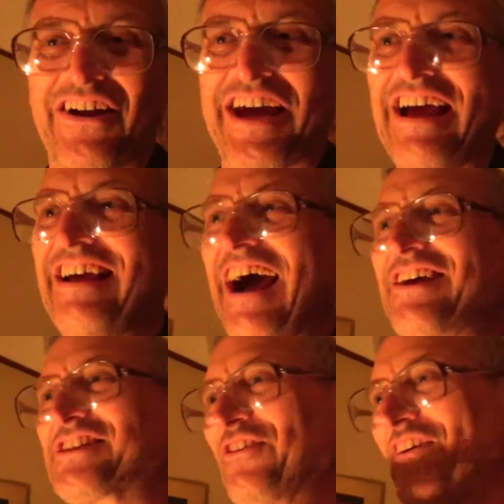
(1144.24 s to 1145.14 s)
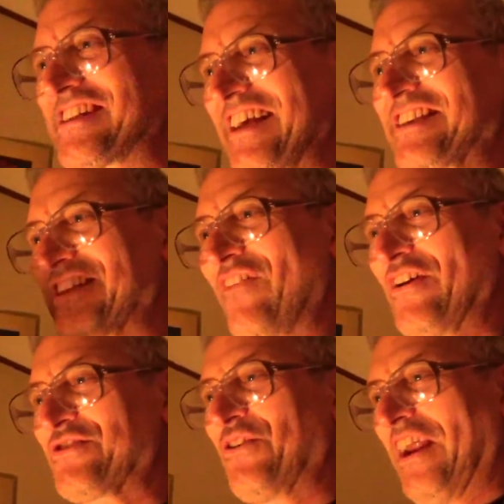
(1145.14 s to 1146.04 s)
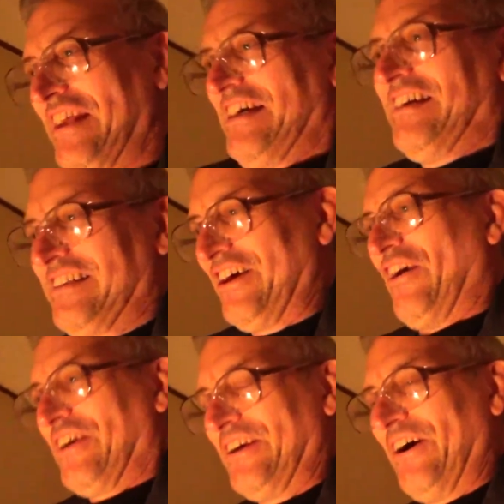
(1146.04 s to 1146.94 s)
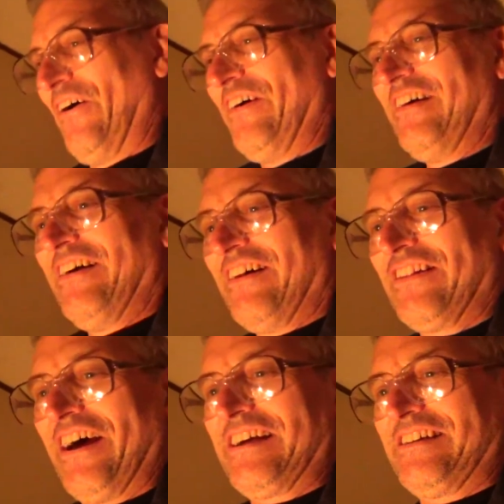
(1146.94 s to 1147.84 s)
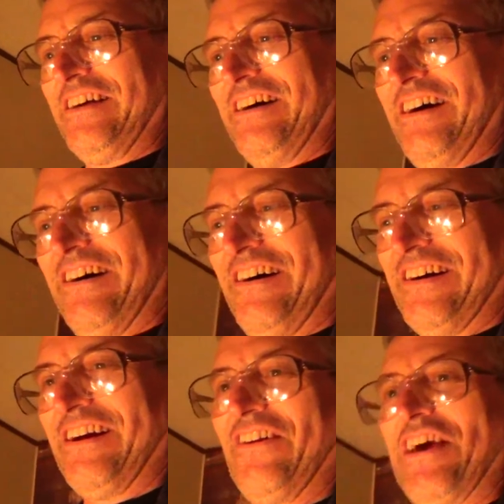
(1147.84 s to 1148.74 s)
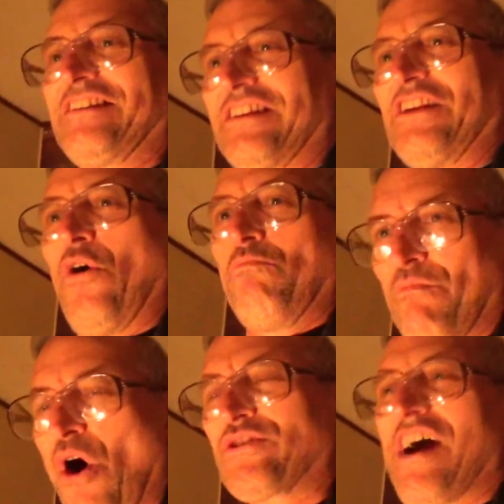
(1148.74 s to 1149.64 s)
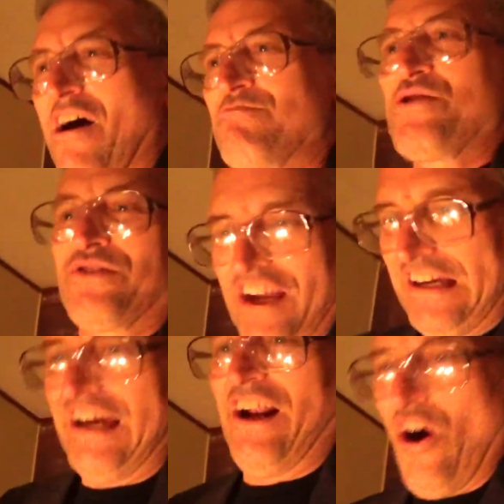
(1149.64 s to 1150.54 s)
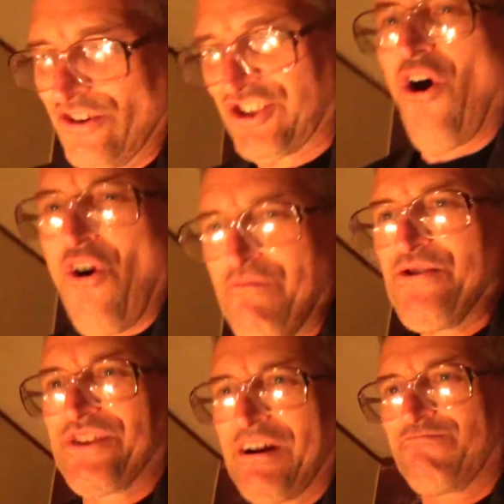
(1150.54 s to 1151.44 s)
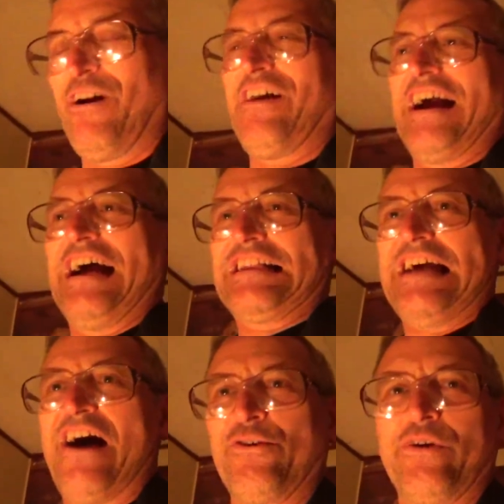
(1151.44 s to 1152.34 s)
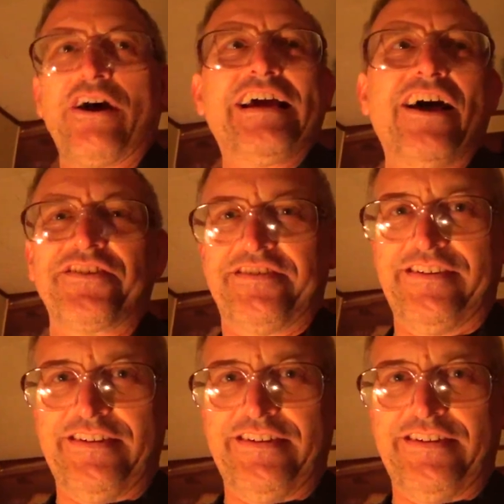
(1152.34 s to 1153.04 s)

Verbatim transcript: okay, I used to watch that stuff. I was like, get, you know, like, uh, you know, that, you know, Motown music, you know, soul music, brother. I got down to it. Okay, I'll see